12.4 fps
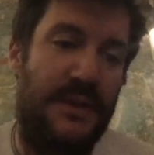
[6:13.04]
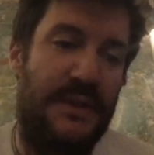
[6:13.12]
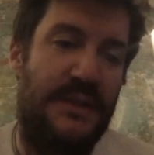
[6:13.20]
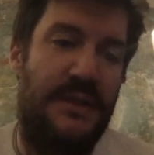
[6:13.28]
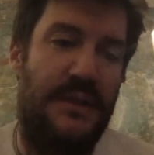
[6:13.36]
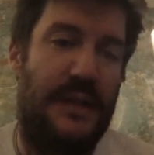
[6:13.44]

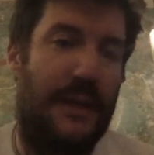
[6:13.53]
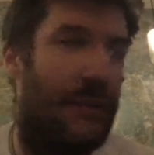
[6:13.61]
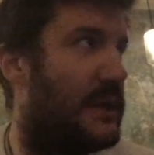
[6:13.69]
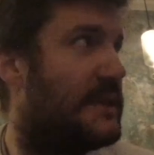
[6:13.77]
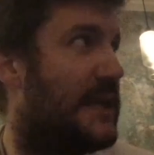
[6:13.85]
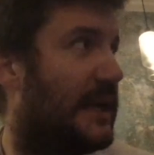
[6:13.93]
as to like
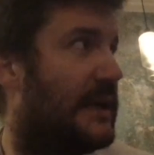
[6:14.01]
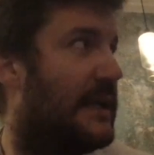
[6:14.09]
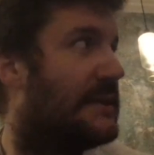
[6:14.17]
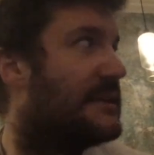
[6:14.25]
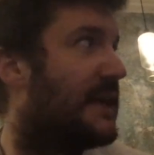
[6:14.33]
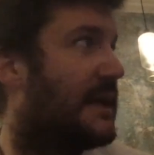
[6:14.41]
what
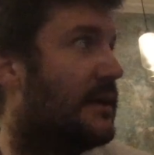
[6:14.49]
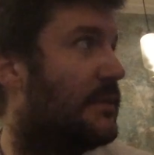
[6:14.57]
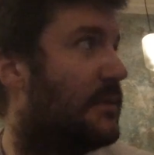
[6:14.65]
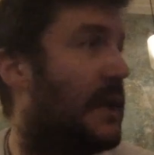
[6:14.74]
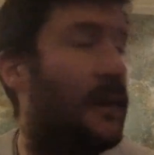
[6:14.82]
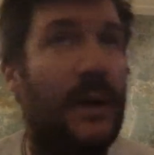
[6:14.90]
techniques I can
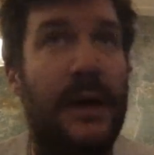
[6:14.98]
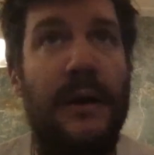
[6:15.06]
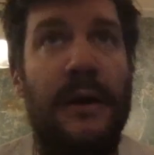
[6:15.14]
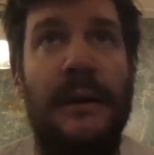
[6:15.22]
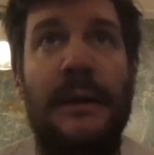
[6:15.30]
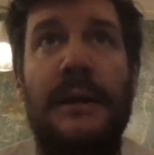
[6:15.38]
apply where.
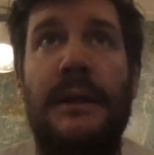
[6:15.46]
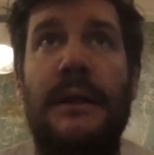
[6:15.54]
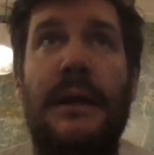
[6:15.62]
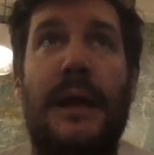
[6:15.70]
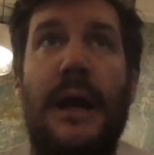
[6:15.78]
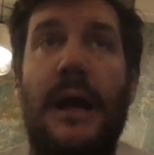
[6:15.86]

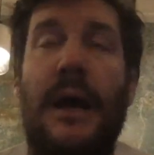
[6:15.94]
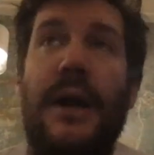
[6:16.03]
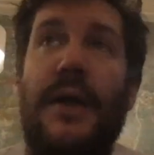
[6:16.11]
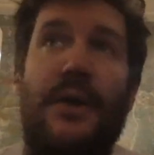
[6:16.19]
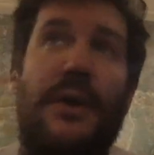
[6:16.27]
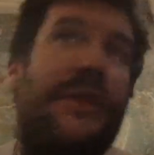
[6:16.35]

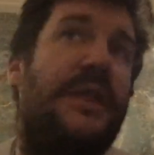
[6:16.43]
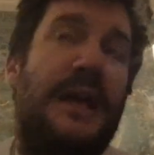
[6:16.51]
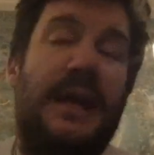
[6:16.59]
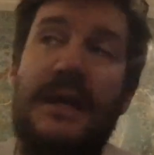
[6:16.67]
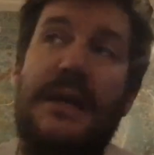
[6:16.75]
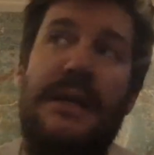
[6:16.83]
Another
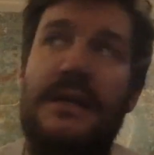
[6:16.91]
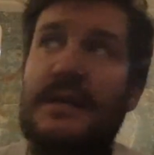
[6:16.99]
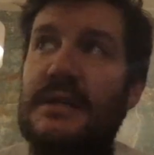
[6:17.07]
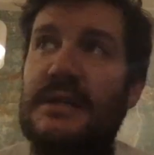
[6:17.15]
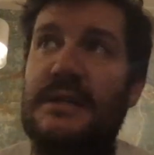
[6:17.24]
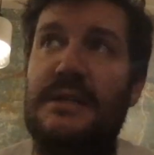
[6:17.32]
thing
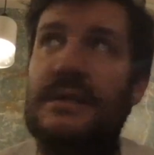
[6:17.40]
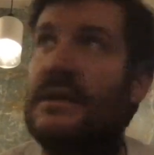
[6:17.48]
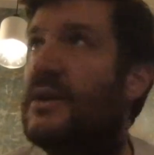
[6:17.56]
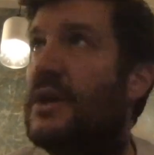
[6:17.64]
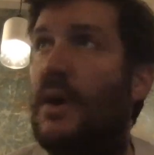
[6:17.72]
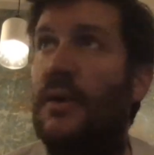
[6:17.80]
is,
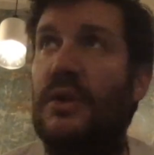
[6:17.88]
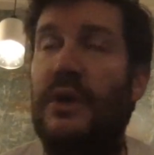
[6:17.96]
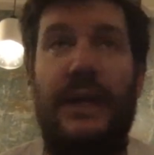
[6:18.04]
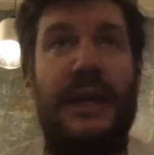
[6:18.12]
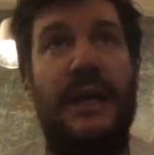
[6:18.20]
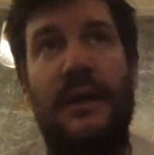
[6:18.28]

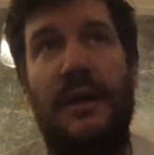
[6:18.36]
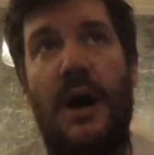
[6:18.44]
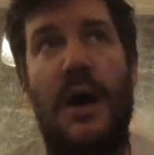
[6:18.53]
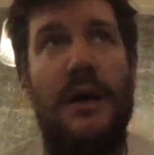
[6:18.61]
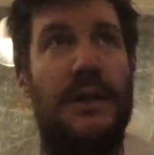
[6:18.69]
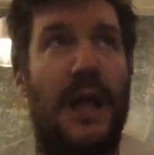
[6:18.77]
looking
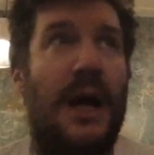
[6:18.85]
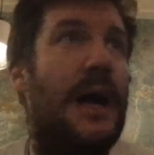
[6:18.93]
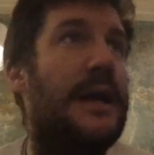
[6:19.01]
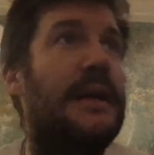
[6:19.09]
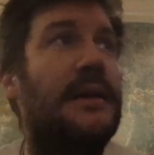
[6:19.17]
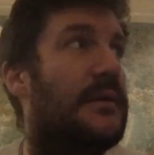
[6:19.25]

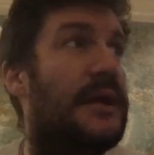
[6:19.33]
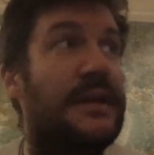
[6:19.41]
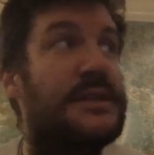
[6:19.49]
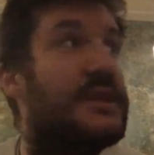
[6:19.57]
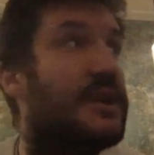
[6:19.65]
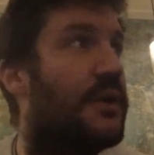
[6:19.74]
online.
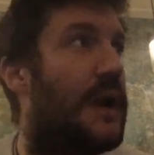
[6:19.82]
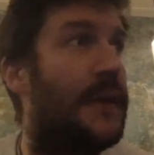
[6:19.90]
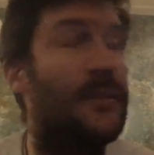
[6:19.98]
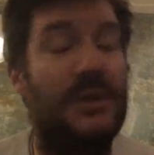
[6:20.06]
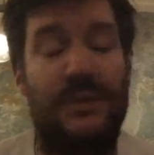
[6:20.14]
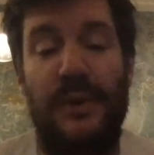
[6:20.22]

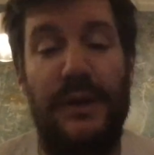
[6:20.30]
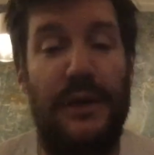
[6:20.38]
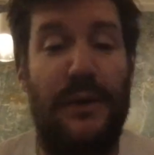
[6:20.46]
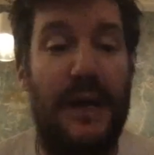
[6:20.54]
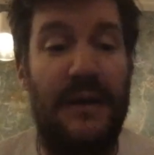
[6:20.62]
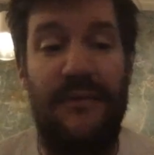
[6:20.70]
Instagram is really
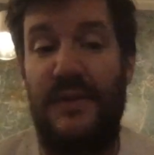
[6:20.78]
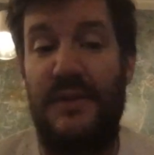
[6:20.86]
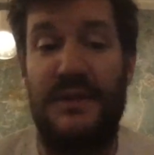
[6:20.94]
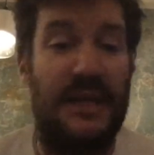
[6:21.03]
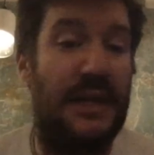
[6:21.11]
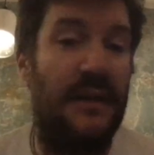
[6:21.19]
great for
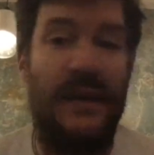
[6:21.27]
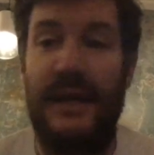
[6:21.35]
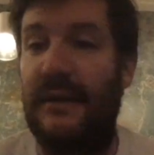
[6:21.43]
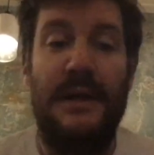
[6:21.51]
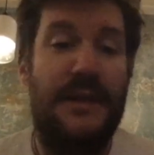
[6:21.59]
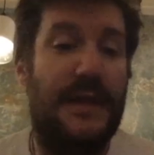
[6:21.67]
seeing
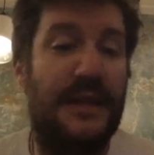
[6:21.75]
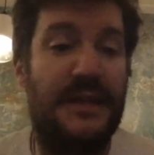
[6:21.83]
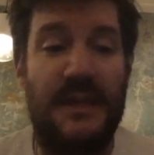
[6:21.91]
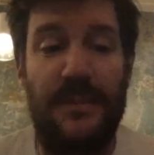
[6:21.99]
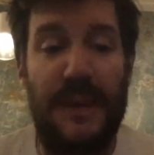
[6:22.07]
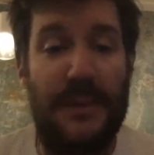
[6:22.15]
like things
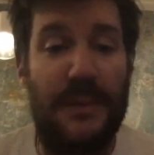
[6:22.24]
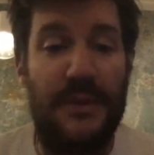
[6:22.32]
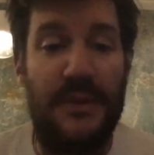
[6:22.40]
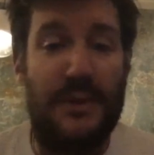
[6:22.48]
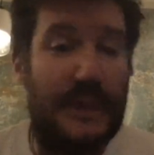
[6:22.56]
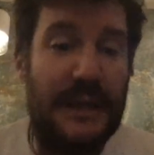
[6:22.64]
that people
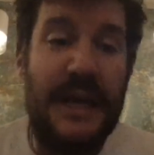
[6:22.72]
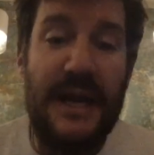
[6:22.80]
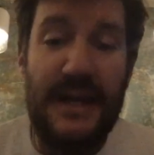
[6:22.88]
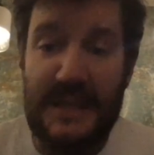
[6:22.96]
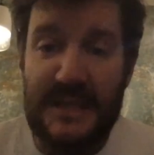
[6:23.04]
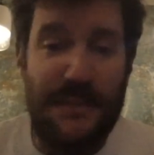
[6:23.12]
do and
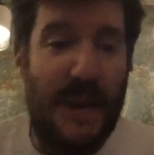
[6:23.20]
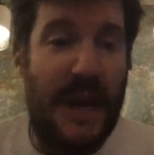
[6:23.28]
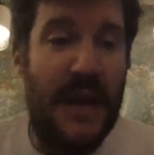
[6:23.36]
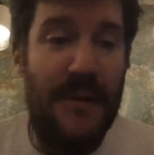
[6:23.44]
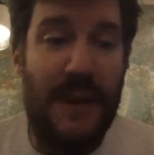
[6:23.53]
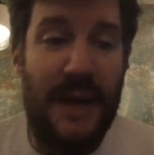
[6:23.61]
getting
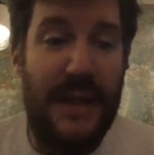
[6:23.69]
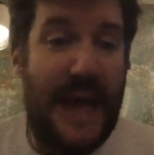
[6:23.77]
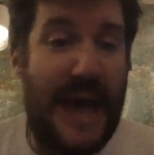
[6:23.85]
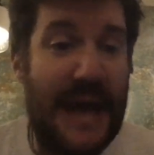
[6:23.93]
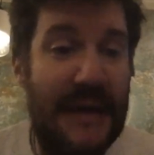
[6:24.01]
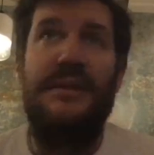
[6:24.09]
inspired by
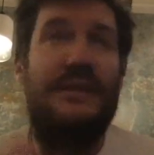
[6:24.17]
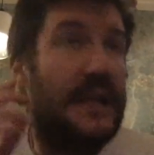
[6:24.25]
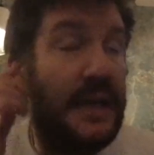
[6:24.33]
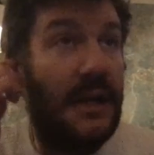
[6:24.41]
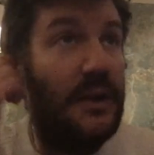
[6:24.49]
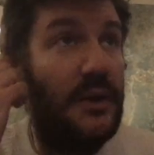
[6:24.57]
that,
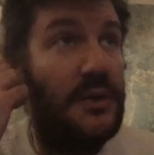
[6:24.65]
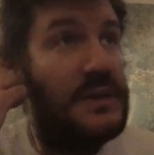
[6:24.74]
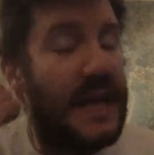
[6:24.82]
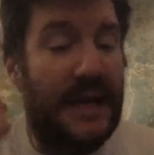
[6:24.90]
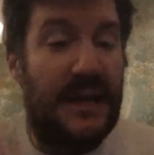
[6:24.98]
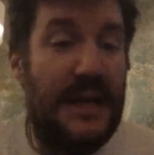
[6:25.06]
seeing a new
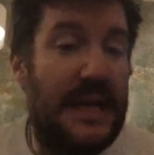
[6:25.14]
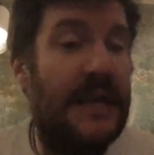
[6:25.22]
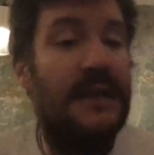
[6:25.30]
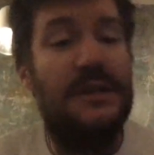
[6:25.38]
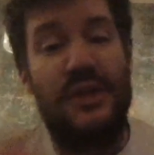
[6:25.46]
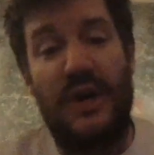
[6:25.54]

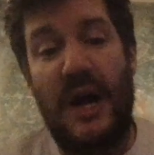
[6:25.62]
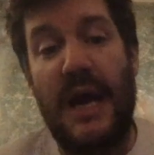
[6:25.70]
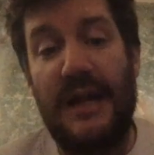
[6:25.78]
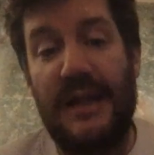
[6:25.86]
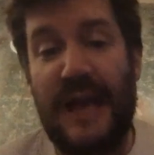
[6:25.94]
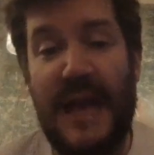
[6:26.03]
technique,
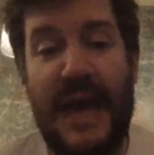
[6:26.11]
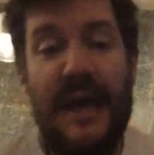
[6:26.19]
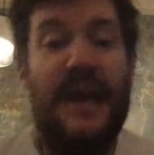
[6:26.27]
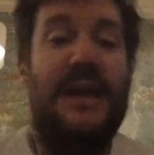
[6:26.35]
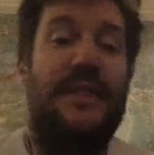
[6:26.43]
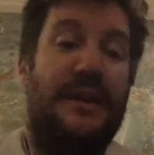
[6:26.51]
trying that,
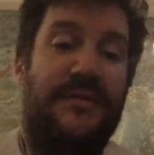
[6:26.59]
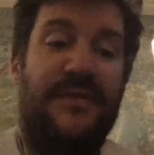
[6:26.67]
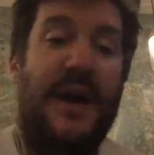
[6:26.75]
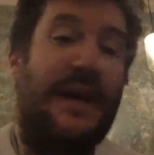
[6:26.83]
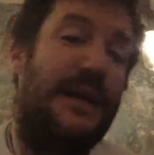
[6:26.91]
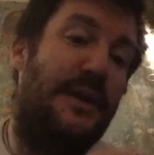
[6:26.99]
and then
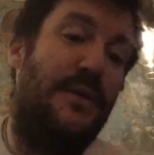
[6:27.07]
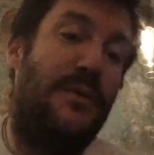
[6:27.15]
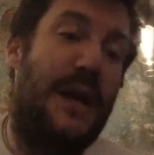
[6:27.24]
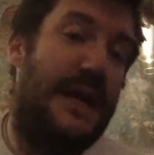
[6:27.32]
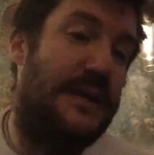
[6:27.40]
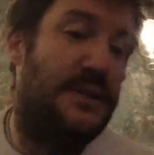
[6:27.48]
finding a
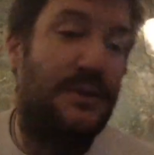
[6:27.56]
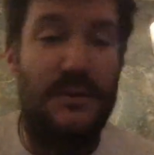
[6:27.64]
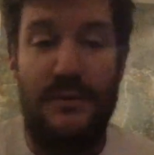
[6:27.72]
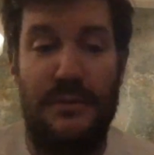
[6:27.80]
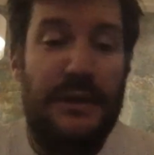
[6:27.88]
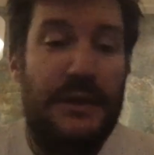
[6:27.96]
way to,